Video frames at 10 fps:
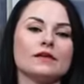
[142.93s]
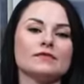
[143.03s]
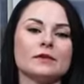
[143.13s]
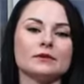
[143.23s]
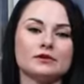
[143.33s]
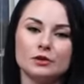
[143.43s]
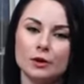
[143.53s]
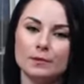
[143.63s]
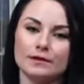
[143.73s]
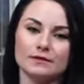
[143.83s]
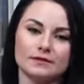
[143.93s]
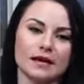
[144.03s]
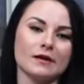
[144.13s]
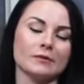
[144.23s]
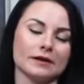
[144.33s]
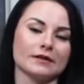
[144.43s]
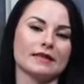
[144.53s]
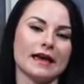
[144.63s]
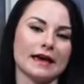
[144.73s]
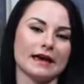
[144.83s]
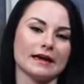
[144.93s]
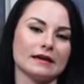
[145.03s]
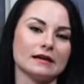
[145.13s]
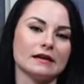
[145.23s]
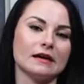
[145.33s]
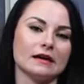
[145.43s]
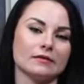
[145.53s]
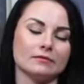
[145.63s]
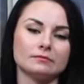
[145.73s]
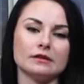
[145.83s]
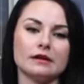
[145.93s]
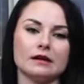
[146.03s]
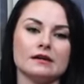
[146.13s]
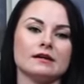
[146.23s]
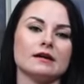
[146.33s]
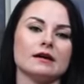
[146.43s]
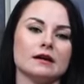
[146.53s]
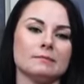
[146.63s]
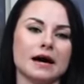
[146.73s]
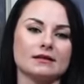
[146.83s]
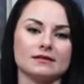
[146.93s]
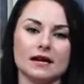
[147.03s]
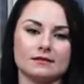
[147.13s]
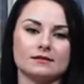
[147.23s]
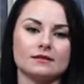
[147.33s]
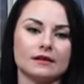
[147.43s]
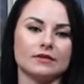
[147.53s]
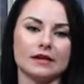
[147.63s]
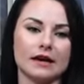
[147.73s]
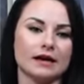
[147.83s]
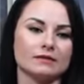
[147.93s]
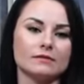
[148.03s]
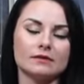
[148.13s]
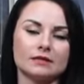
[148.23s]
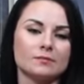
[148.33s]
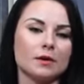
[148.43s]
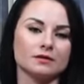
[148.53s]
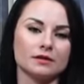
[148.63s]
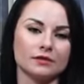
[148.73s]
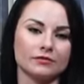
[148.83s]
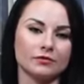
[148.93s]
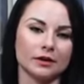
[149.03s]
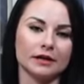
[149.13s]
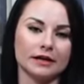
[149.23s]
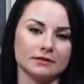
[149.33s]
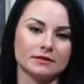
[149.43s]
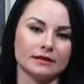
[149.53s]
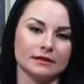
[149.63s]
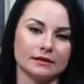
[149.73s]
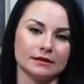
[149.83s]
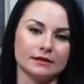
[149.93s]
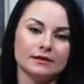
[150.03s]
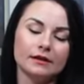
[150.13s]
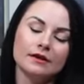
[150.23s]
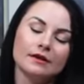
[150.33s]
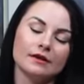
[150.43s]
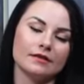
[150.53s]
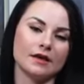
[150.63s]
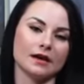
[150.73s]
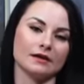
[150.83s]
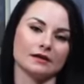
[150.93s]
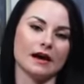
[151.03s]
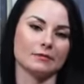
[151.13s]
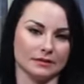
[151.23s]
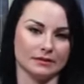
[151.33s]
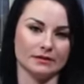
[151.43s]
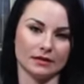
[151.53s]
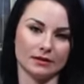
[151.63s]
if they were to show up on set with a bad test, if they had tested positive for an STD, then I would say